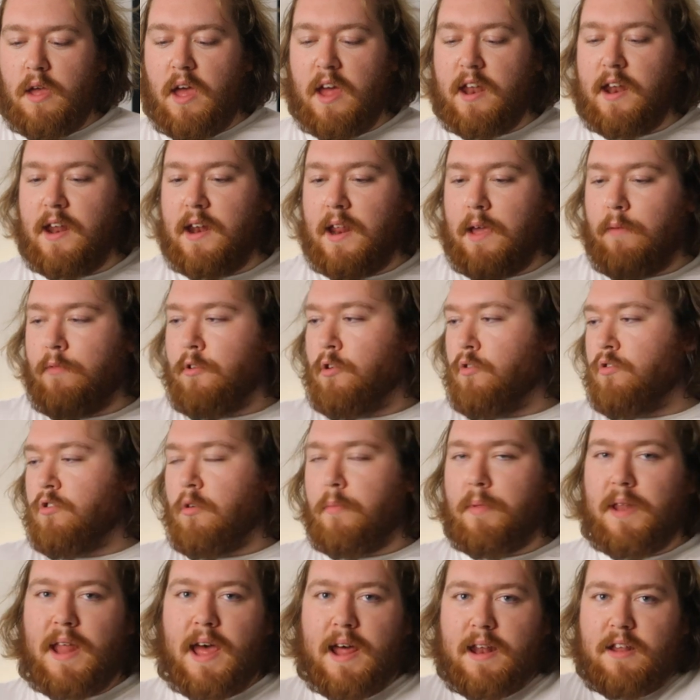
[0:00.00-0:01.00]
And then even on
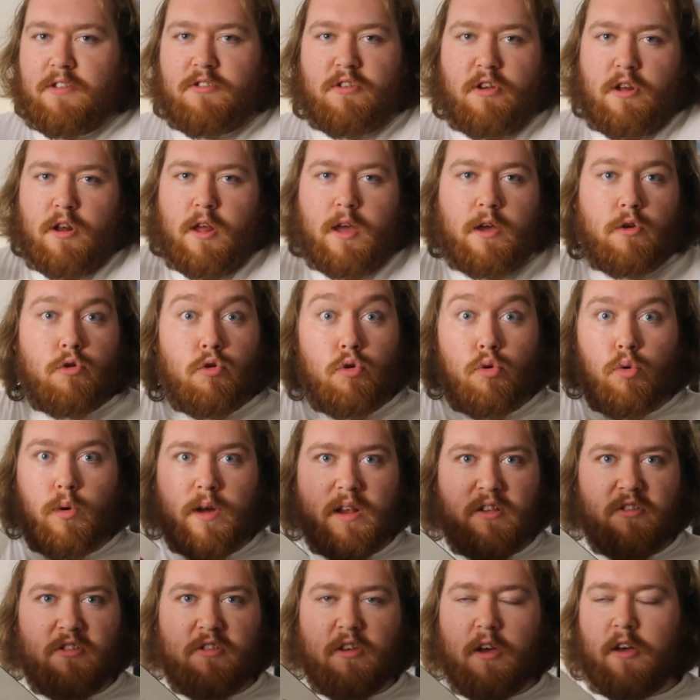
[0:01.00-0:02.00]
top of that, there's no like cool
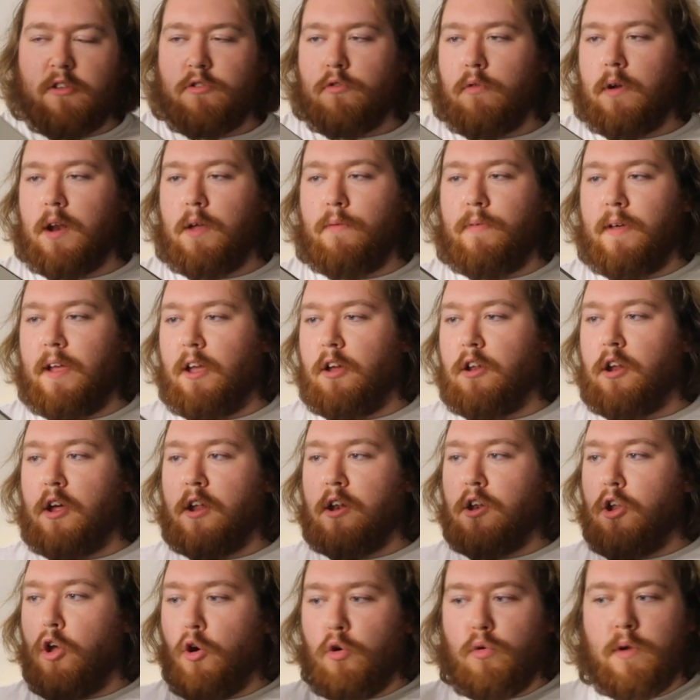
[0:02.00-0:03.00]
inserts or anything. And
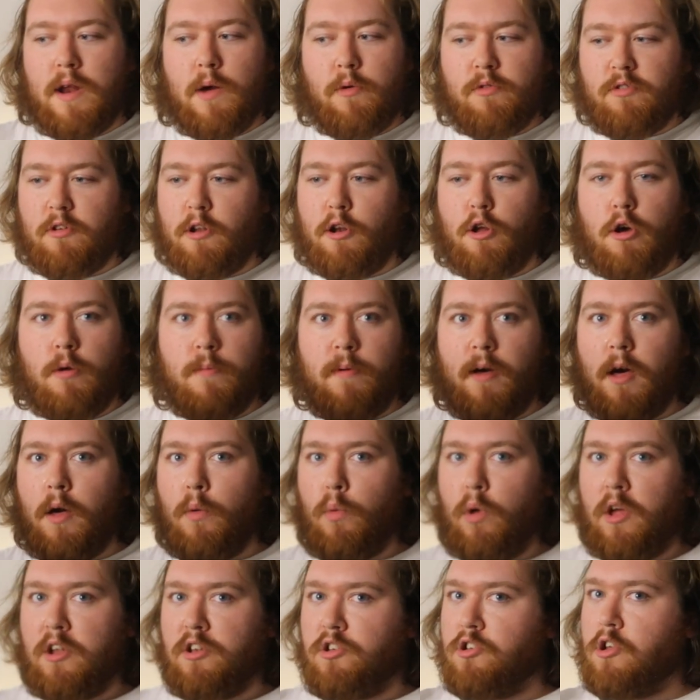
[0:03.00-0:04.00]
I know there was a lot of
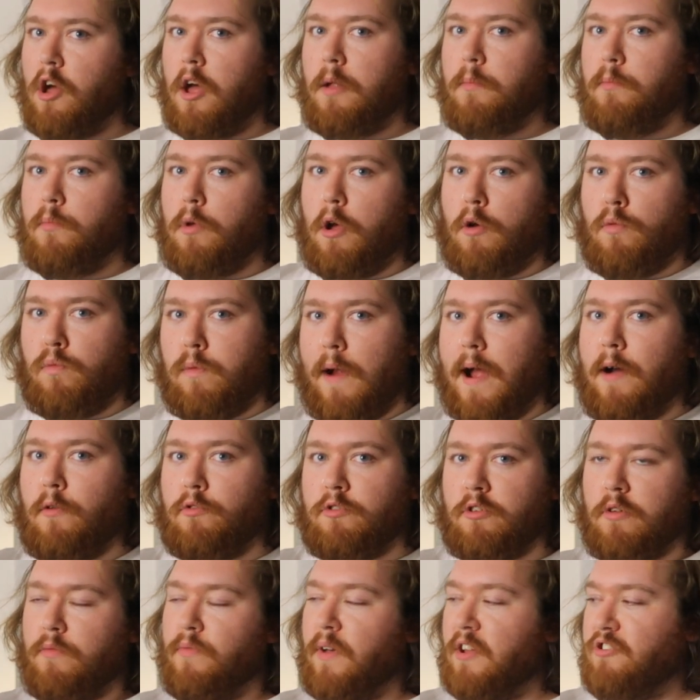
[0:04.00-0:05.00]
artwork done
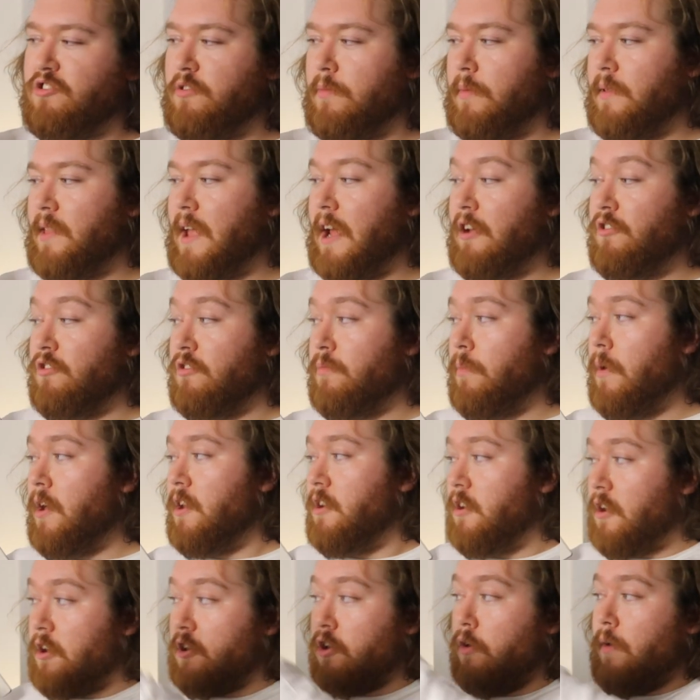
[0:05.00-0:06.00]
around Confessions of a Dangerous
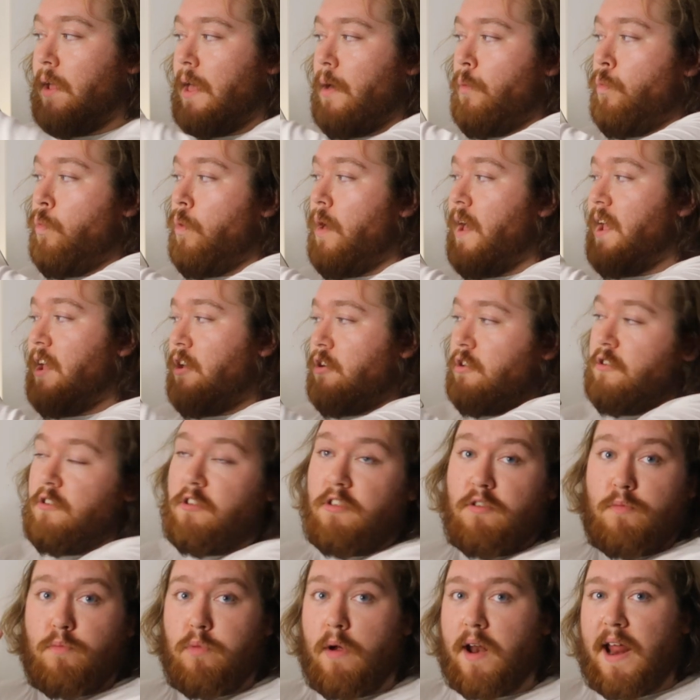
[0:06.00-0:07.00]
Mind, and I don't get why you couldn't
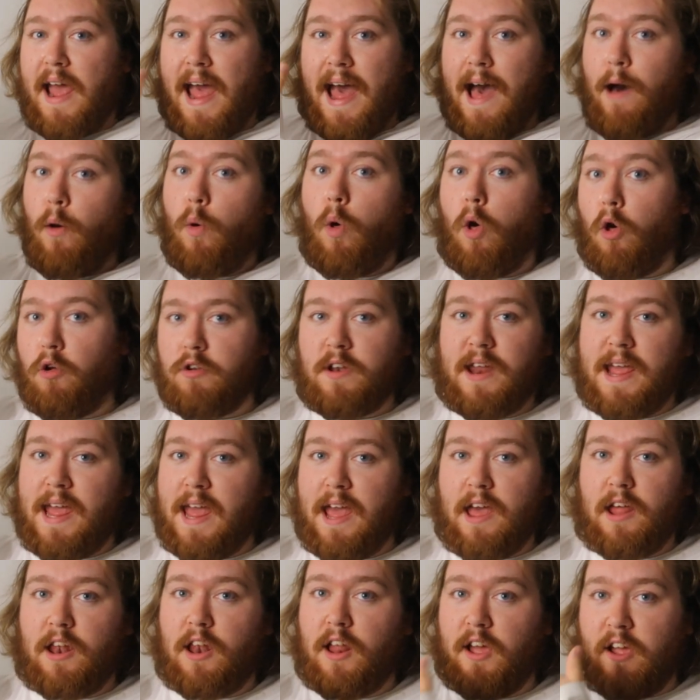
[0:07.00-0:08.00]
spread it out on
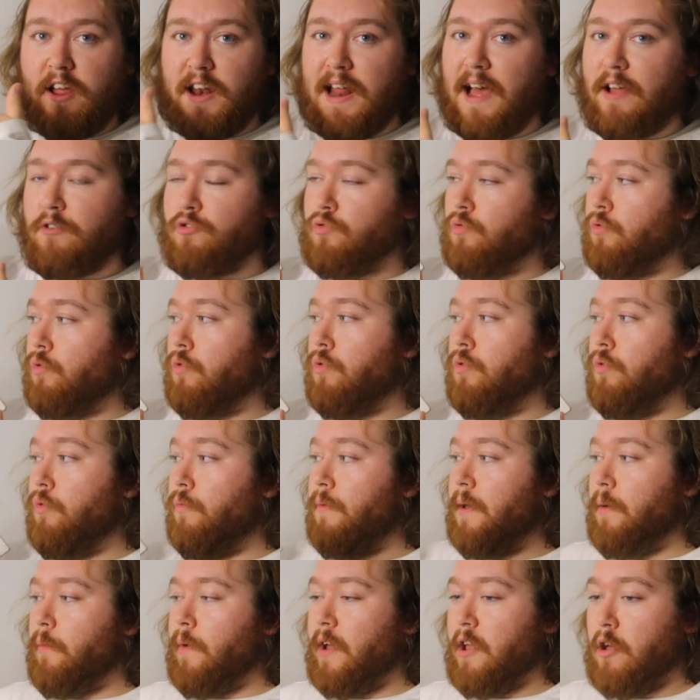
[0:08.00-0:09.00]
here like an actual cool
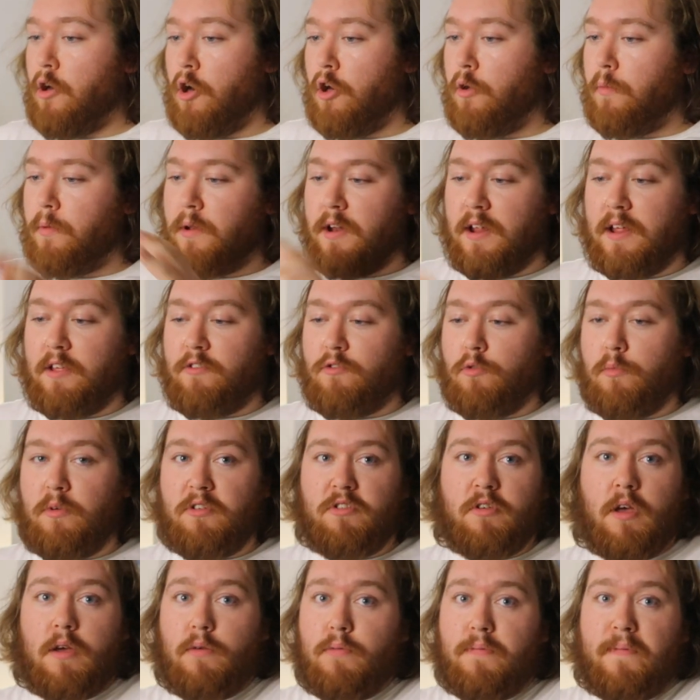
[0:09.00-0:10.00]
thing where you open it. It's
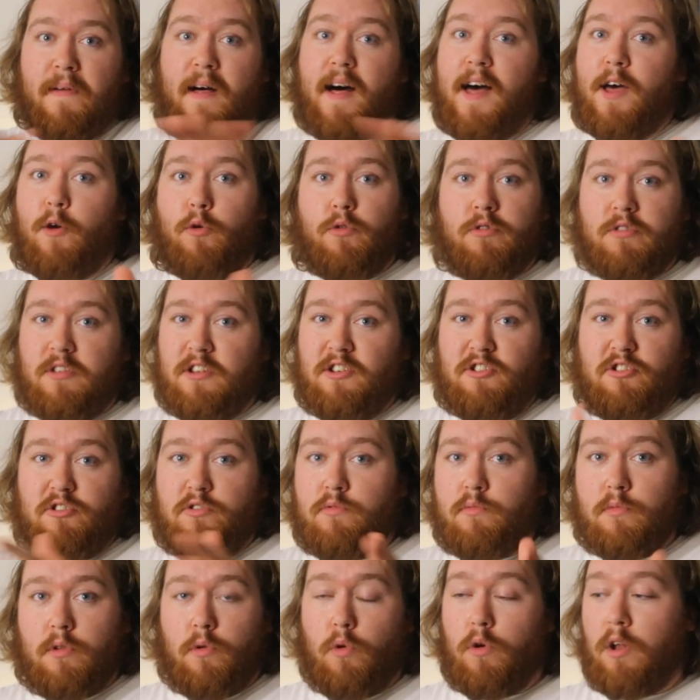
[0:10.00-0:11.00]
almost like files,
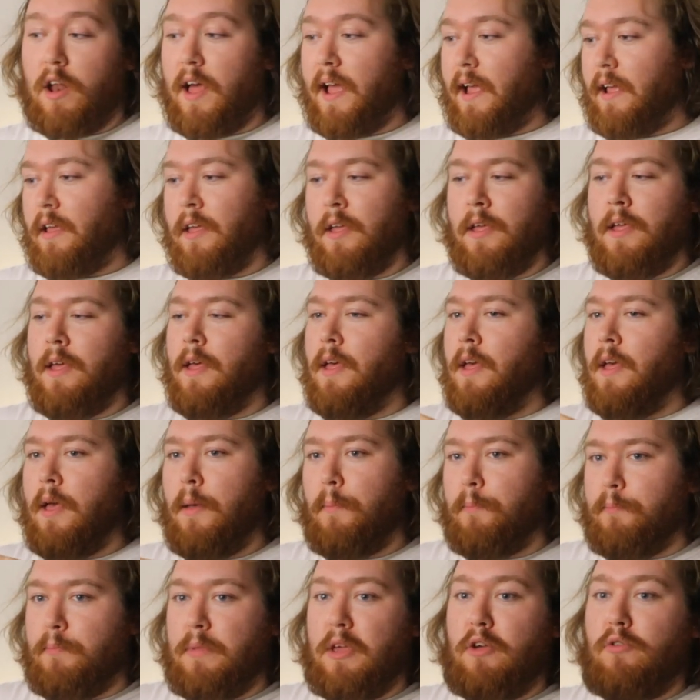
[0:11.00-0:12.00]
and or like
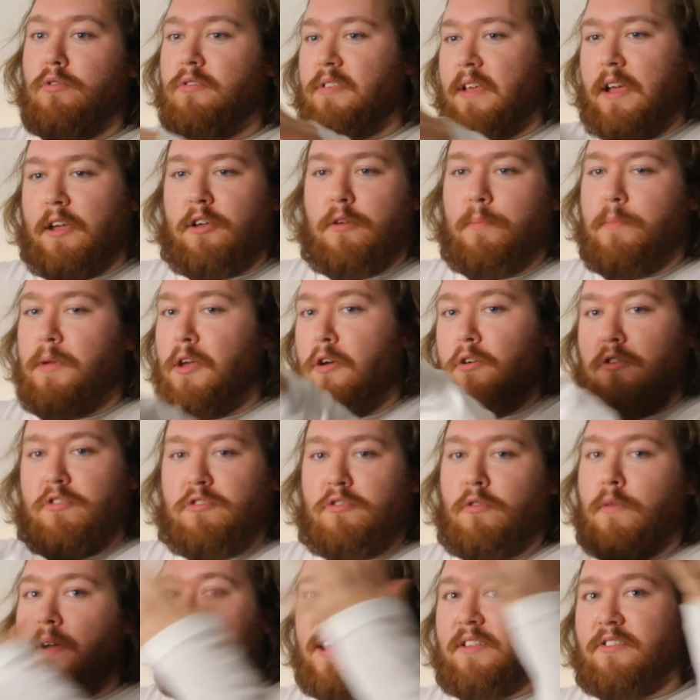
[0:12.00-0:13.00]
music computer
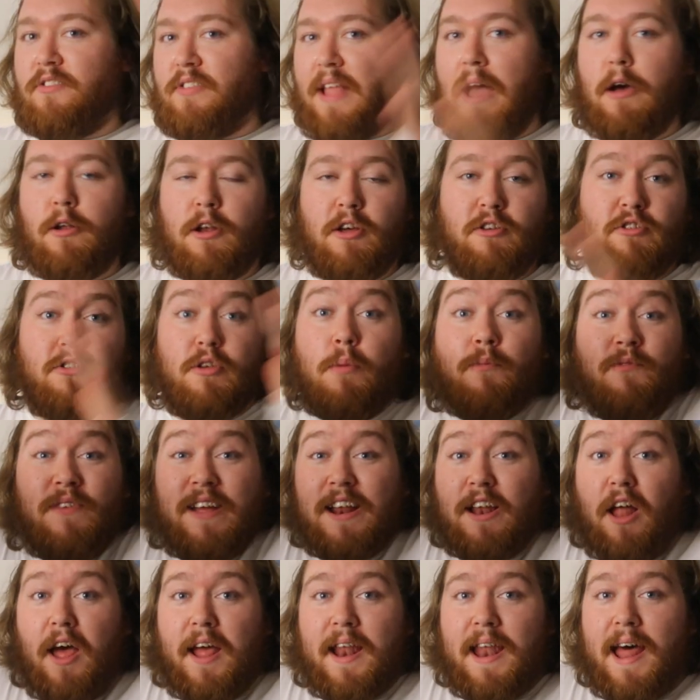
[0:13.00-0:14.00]
screens download,
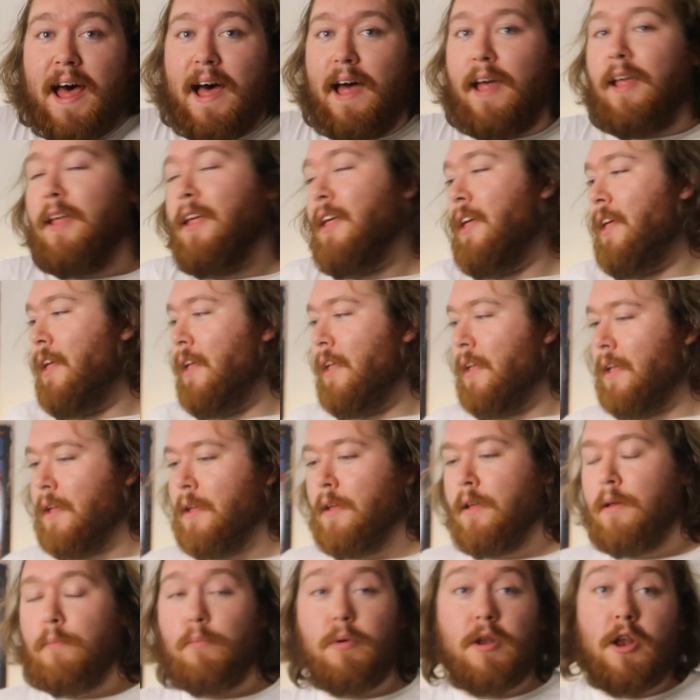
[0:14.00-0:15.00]
something like that.
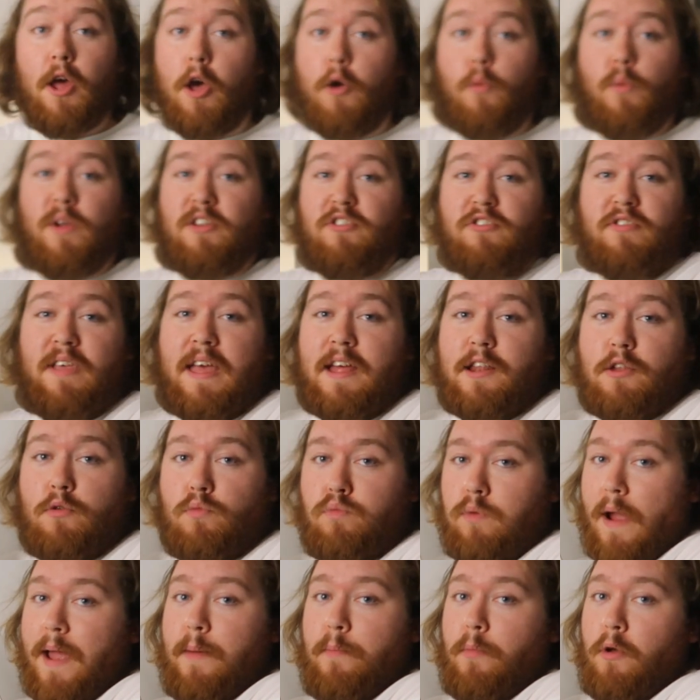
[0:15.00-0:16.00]
But no, we just get the
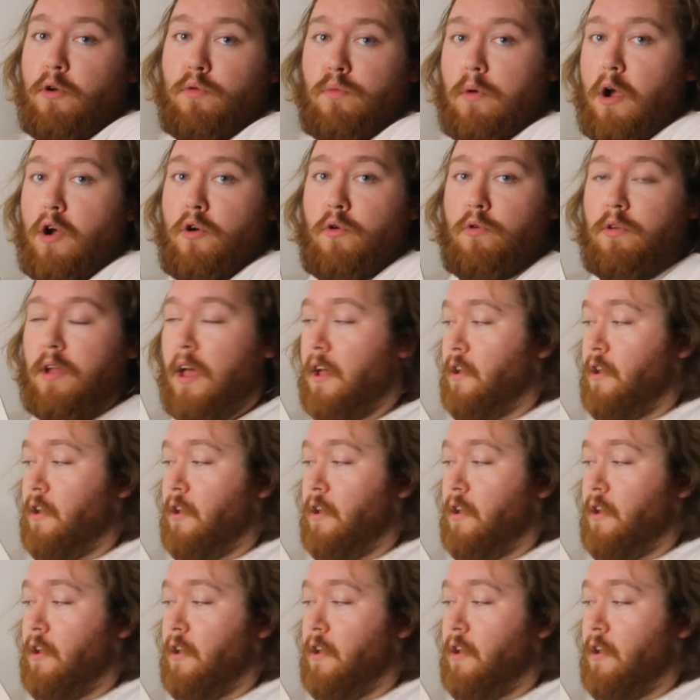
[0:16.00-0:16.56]
Rainbow Road.